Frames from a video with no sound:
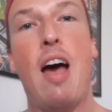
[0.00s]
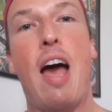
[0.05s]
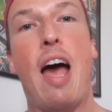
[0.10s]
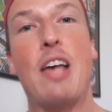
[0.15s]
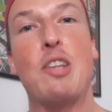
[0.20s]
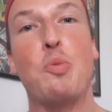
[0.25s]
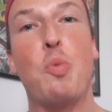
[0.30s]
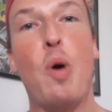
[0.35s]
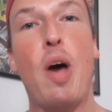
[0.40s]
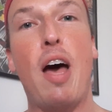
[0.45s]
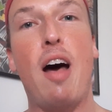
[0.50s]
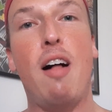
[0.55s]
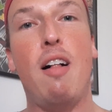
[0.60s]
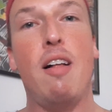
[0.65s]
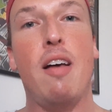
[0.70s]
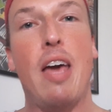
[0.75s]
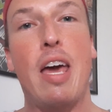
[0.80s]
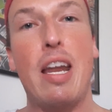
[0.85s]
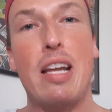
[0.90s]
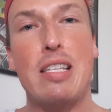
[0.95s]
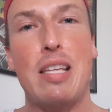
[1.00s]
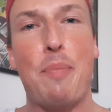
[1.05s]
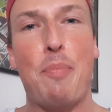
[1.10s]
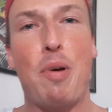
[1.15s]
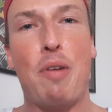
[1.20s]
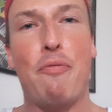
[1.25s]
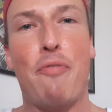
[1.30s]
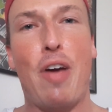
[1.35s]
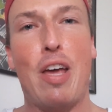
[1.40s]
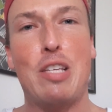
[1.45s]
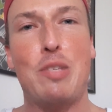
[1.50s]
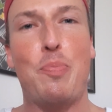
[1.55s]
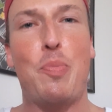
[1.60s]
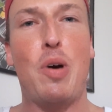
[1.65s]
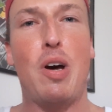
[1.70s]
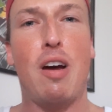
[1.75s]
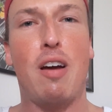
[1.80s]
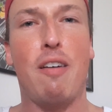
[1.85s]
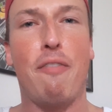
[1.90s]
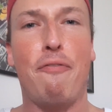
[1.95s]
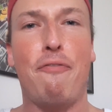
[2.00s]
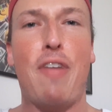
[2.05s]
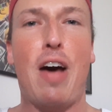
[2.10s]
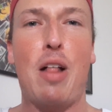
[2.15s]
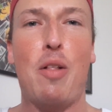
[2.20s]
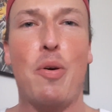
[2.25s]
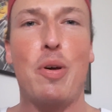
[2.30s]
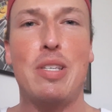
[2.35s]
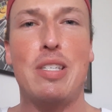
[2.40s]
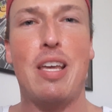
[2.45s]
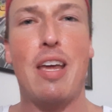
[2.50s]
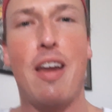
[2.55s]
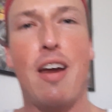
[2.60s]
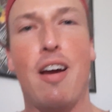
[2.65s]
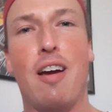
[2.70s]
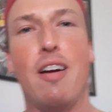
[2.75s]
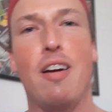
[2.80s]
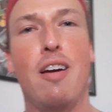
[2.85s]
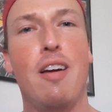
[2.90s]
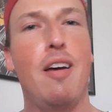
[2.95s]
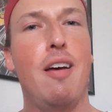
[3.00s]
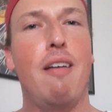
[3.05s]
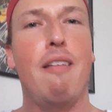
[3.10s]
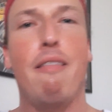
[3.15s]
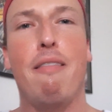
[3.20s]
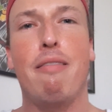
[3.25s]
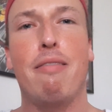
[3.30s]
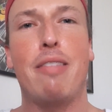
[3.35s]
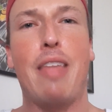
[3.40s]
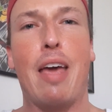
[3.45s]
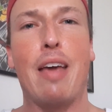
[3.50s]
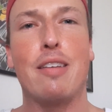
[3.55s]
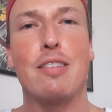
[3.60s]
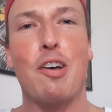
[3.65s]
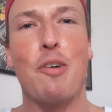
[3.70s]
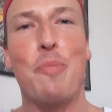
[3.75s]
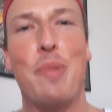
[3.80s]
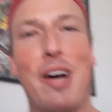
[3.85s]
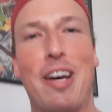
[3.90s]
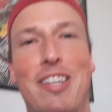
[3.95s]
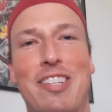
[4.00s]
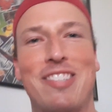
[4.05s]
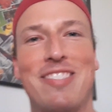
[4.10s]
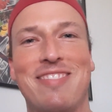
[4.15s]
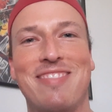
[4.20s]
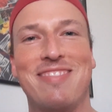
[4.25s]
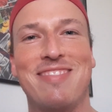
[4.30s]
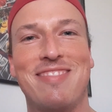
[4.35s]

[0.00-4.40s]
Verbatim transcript: As well, hit us up on Facebook, follow us here. Thanks so much.